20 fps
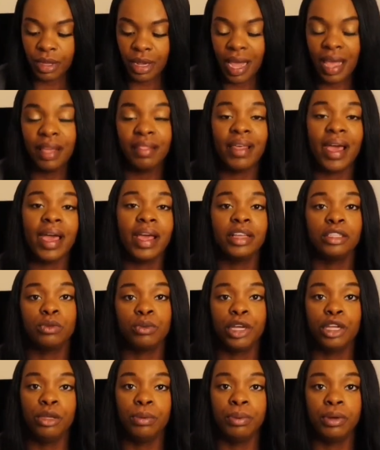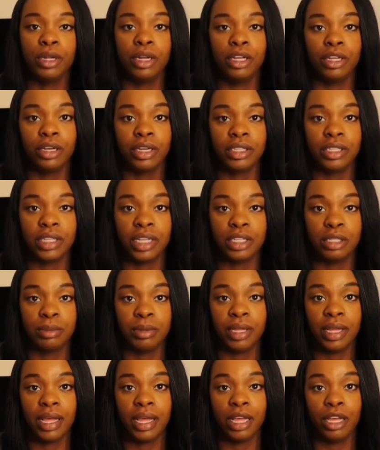And that is what you put in your
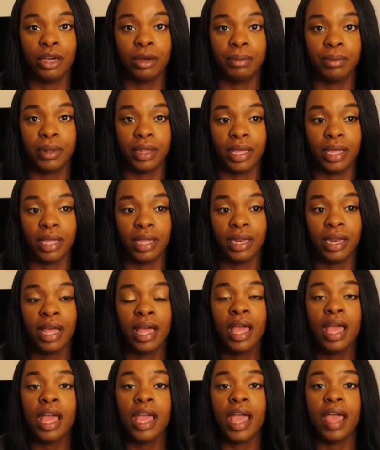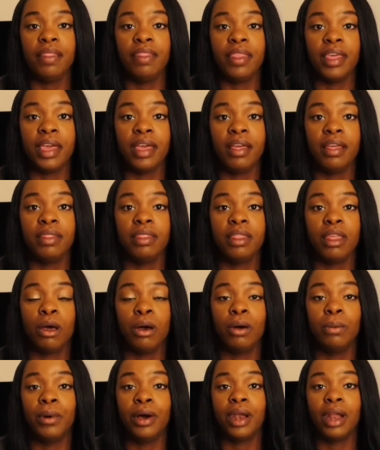assessment and your plan. And then
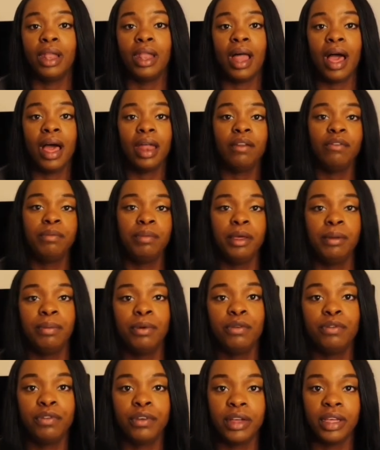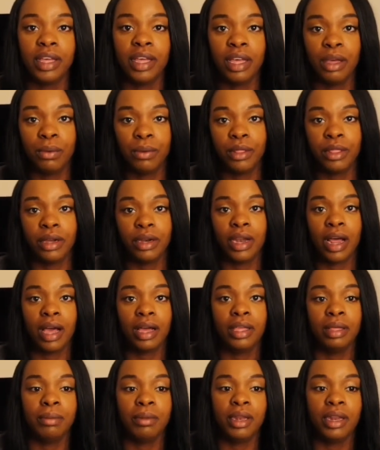what a lot of people forget when they're
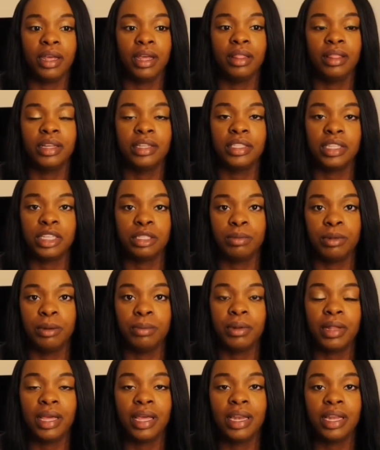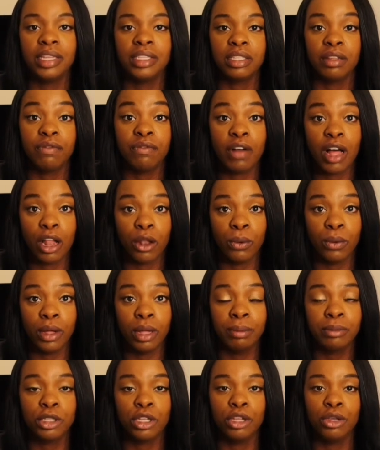documenting in the assessment and plan is the
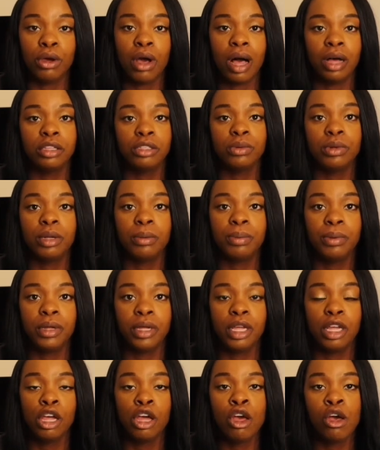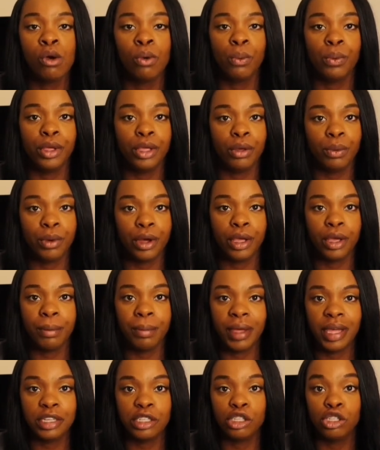follow-up. So you always want to put when you want your
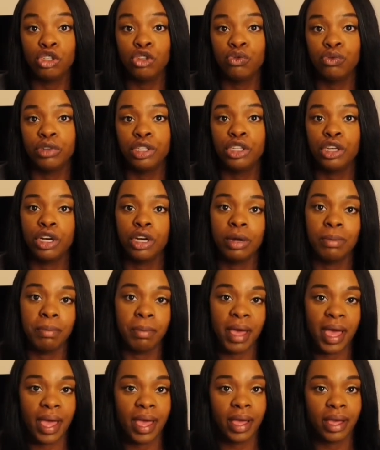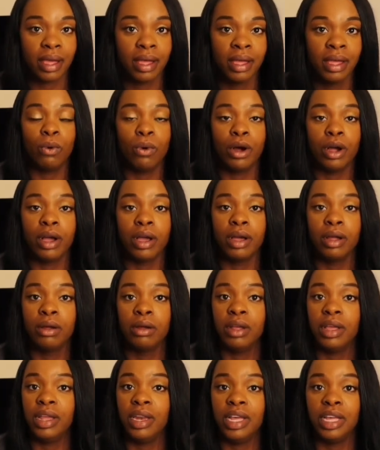patient to return back, or
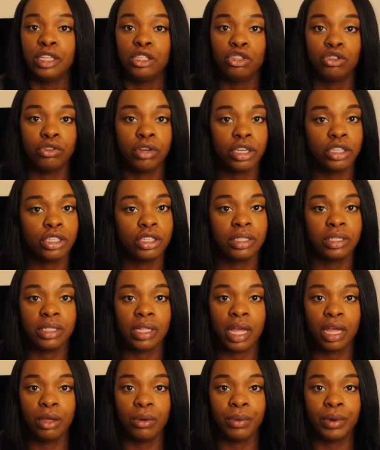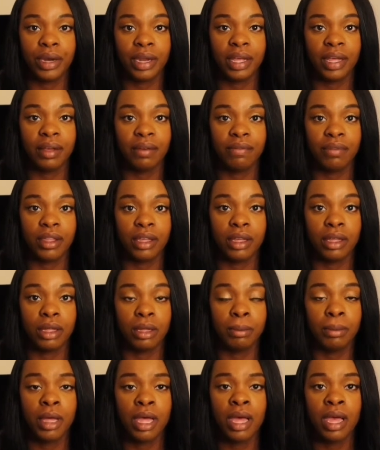any instructions that you want to give
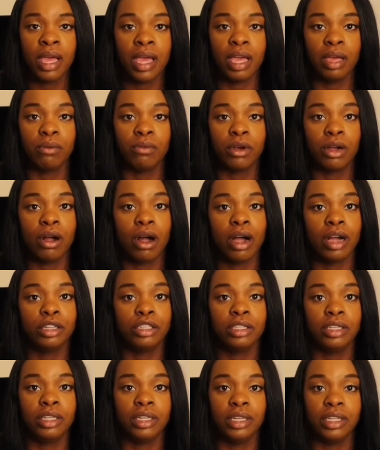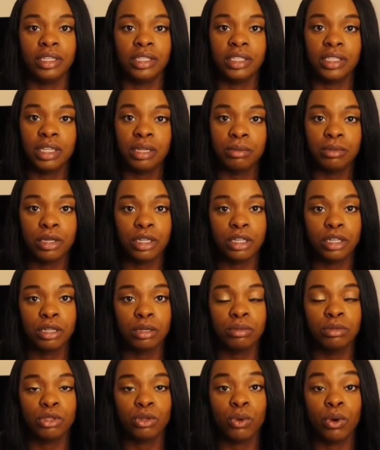them in regard to any
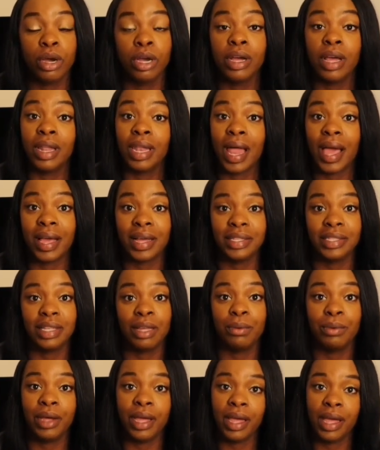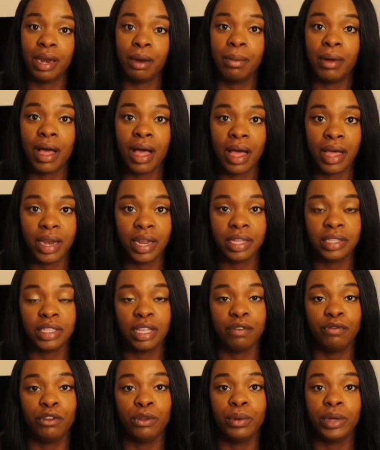symptoms, or like I said with antibiotics,
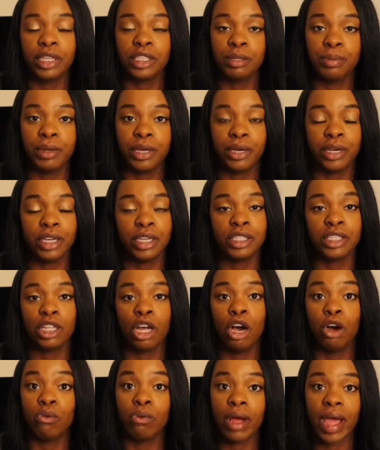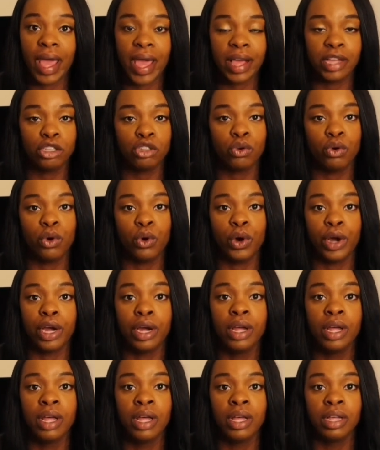if you experience a rash
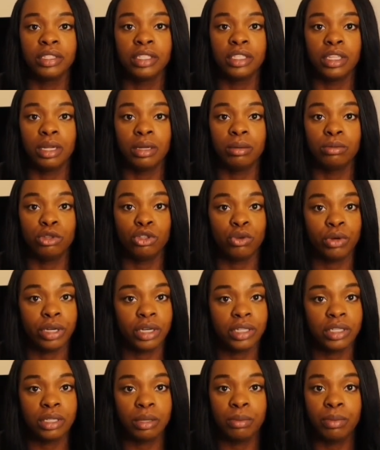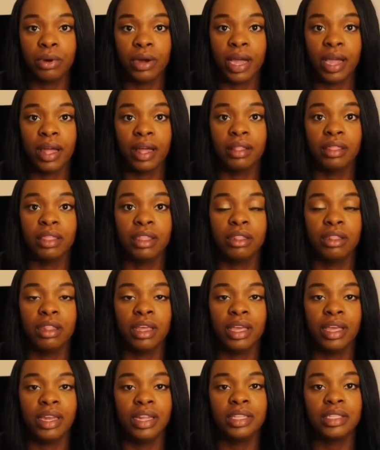or some shortness of breath,
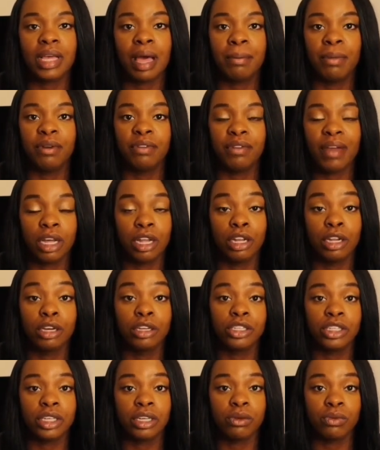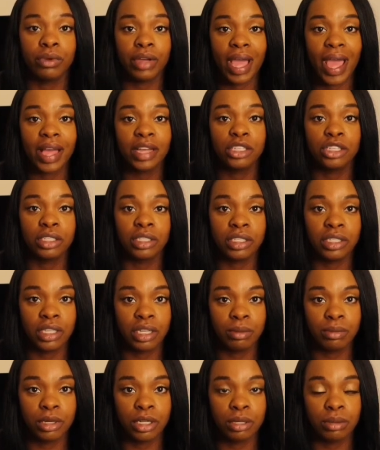any type of allergic reaction
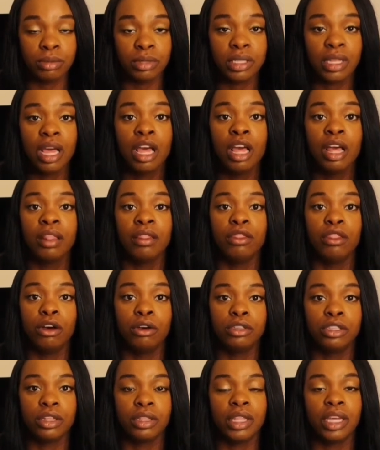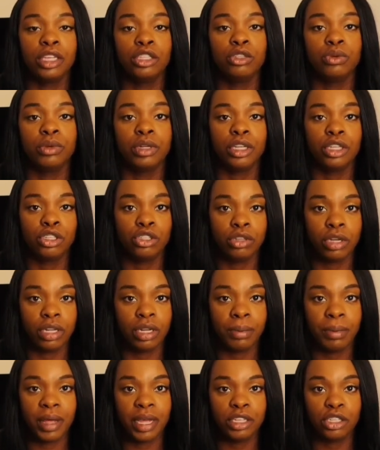symptoms, those are things you want to instruct
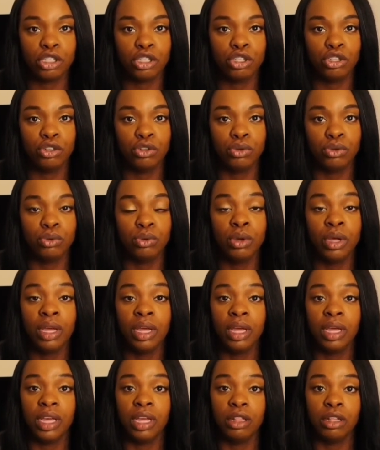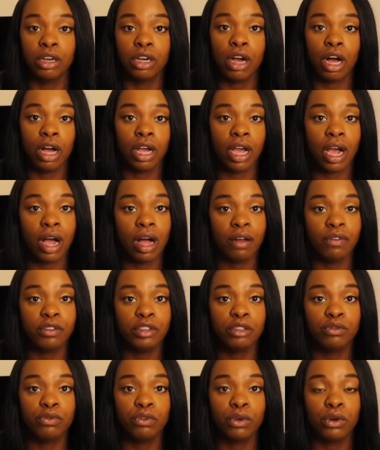the patient to either call your
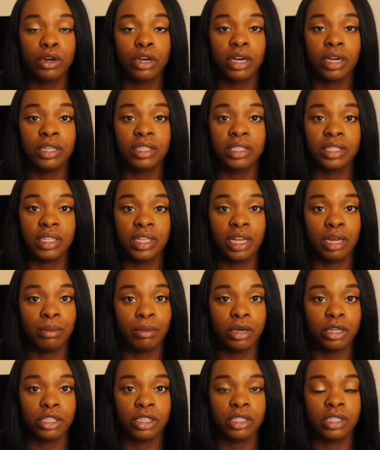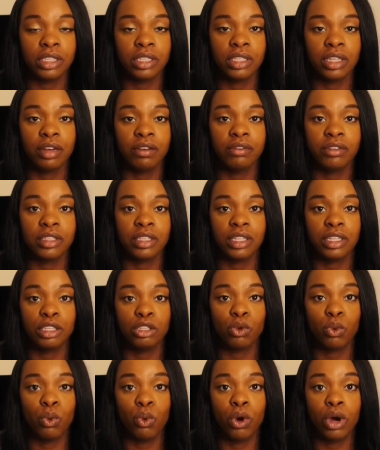office for, seek emergency
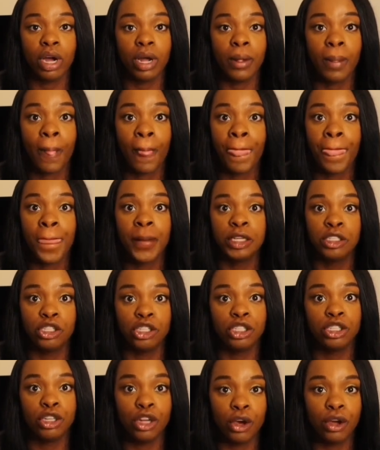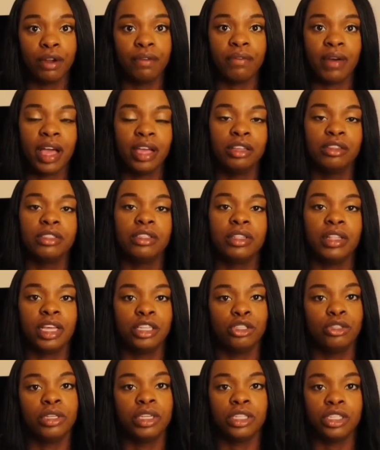services, or just notify you so
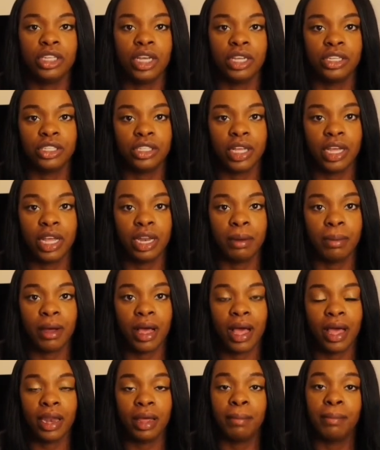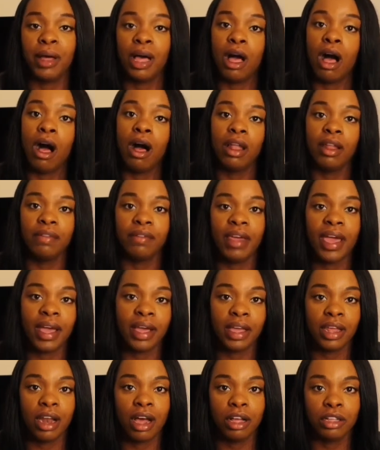that you can change the antibiotic. But all of that
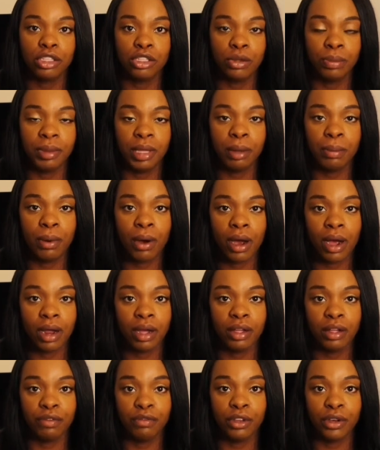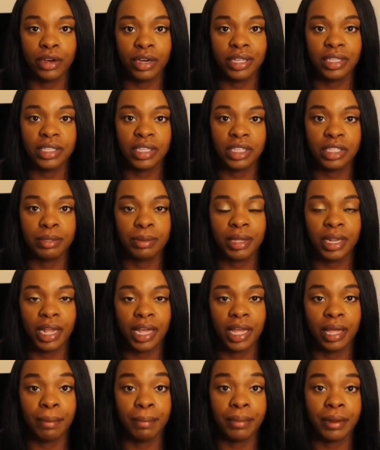can also be a part of your assessment
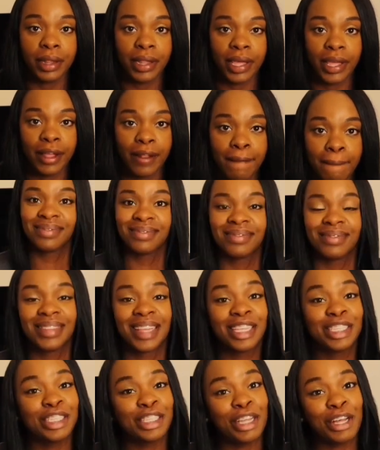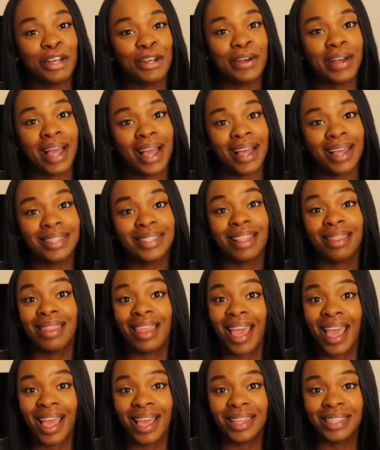and plan. So guys,
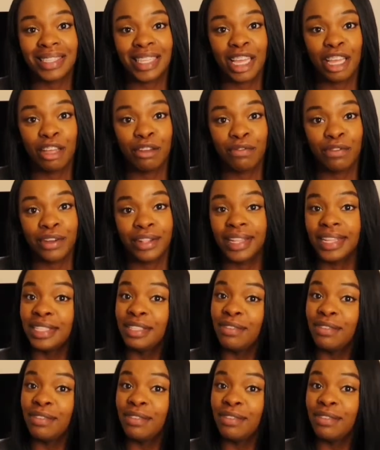that is it for this